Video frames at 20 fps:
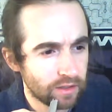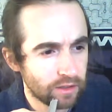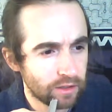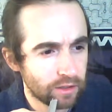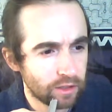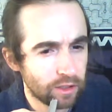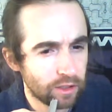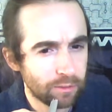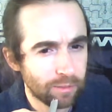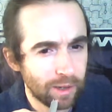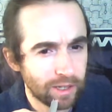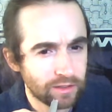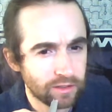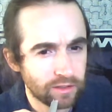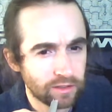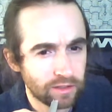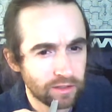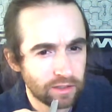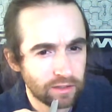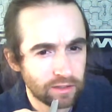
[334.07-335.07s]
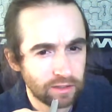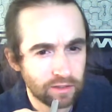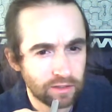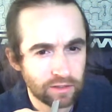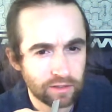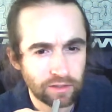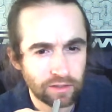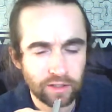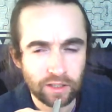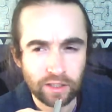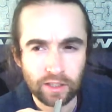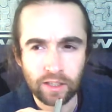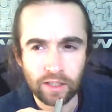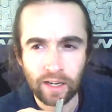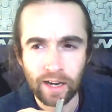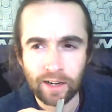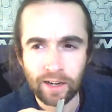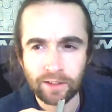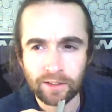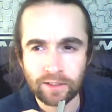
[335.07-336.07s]
you can imagine this as the
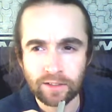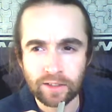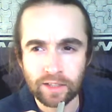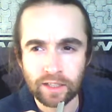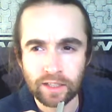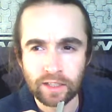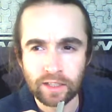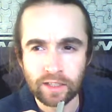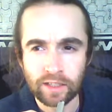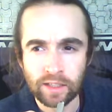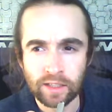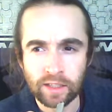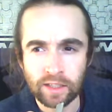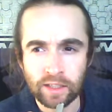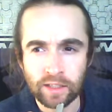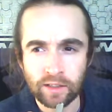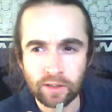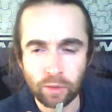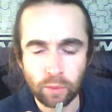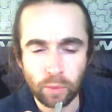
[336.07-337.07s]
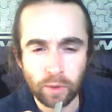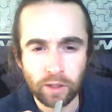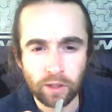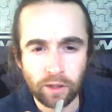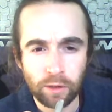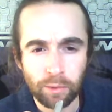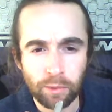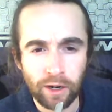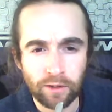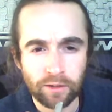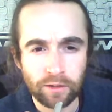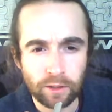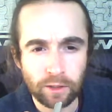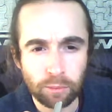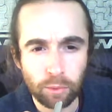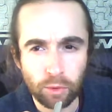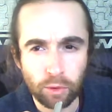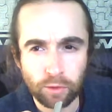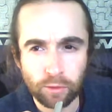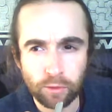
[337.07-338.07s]
singularity that we are apparently
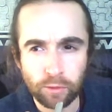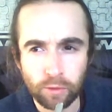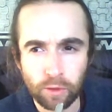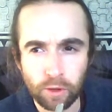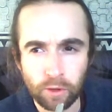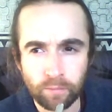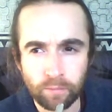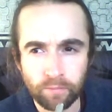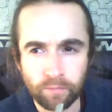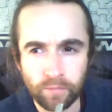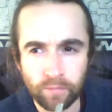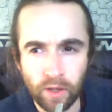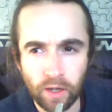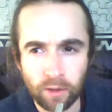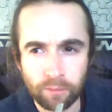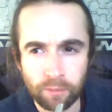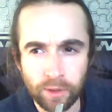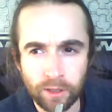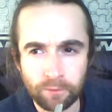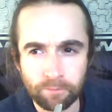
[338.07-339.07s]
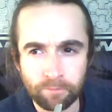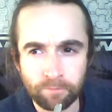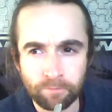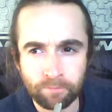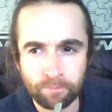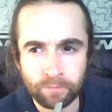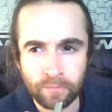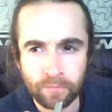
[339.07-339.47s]
born from. I mean,